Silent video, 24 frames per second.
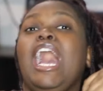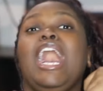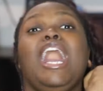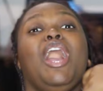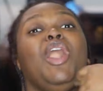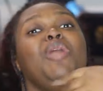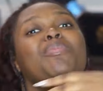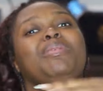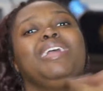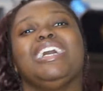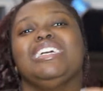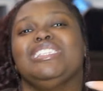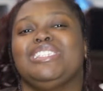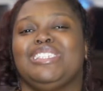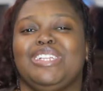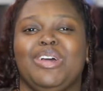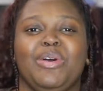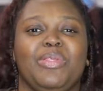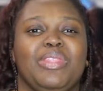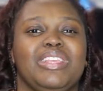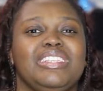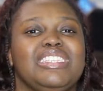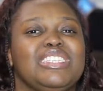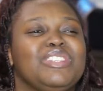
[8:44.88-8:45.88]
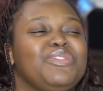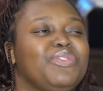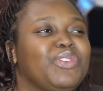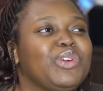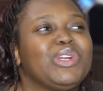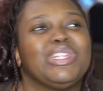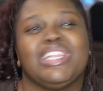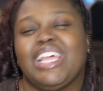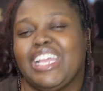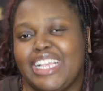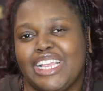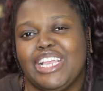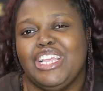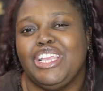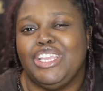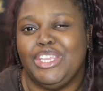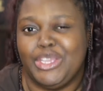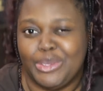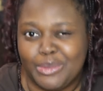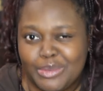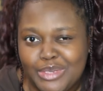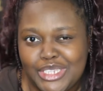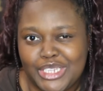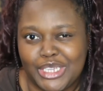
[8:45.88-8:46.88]
I hope you guys know this is for like
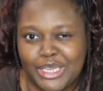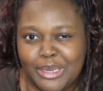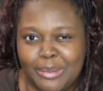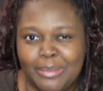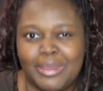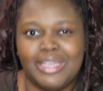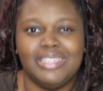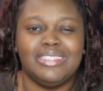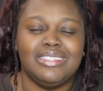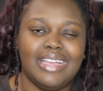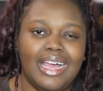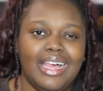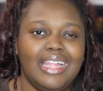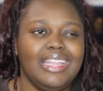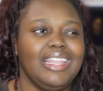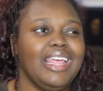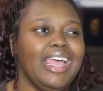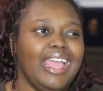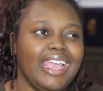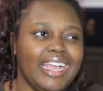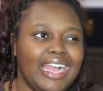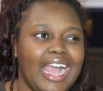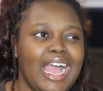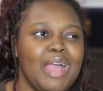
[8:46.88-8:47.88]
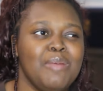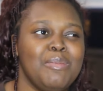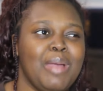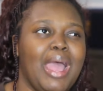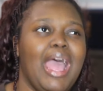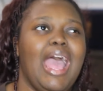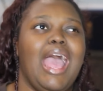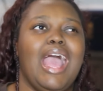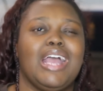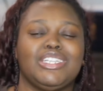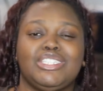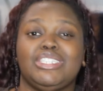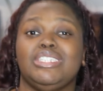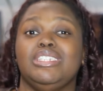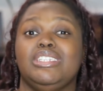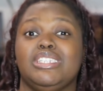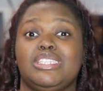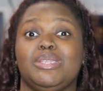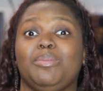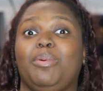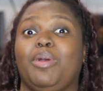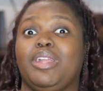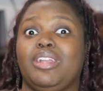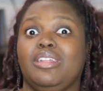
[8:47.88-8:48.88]
YouTube. It's not like I'm actually
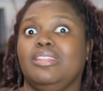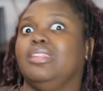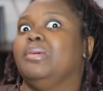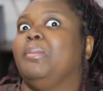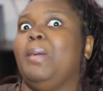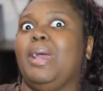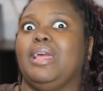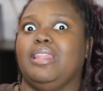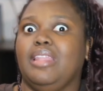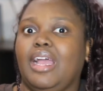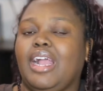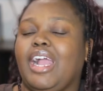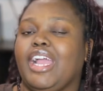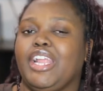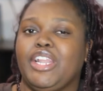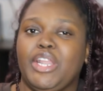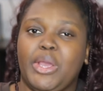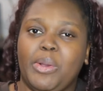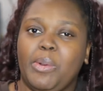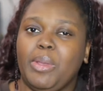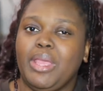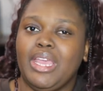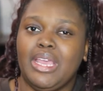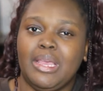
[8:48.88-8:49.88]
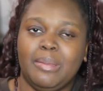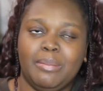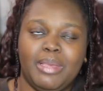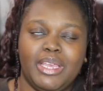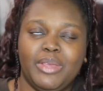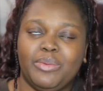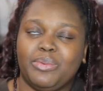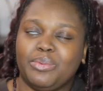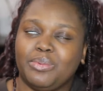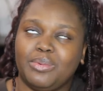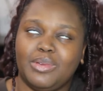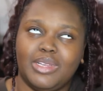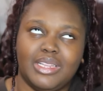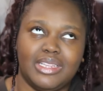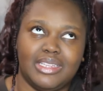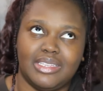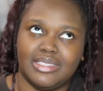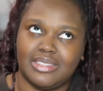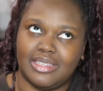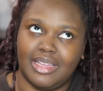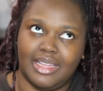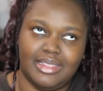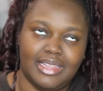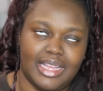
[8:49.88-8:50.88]
disappointed in the man like I know him. It really
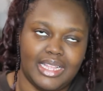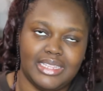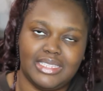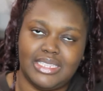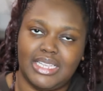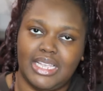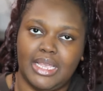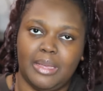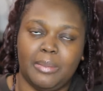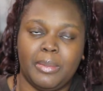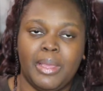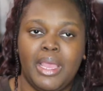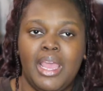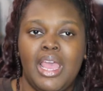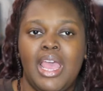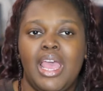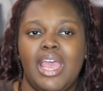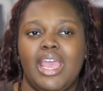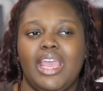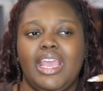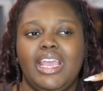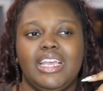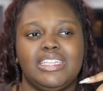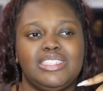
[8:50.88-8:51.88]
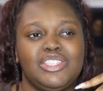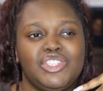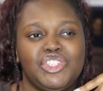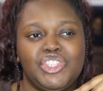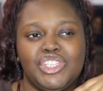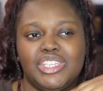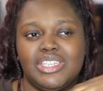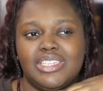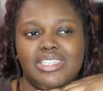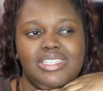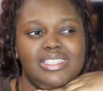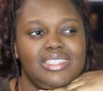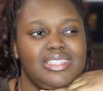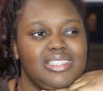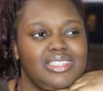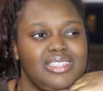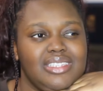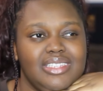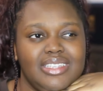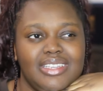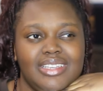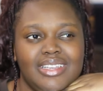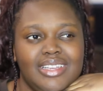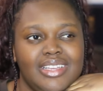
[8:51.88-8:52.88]
is not that deep. It's
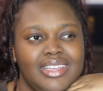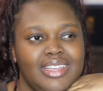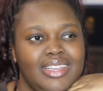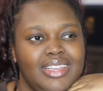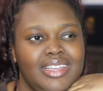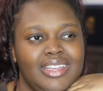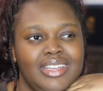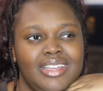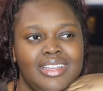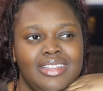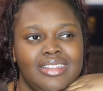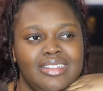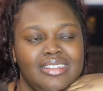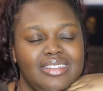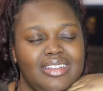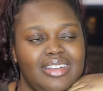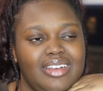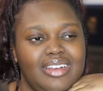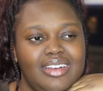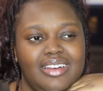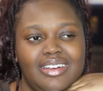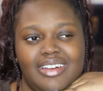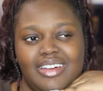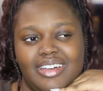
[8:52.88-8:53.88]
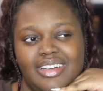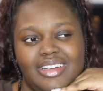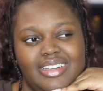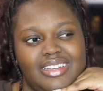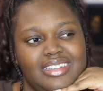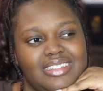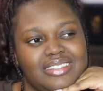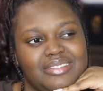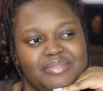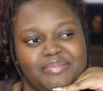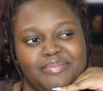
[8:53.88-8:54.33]
just, ugh.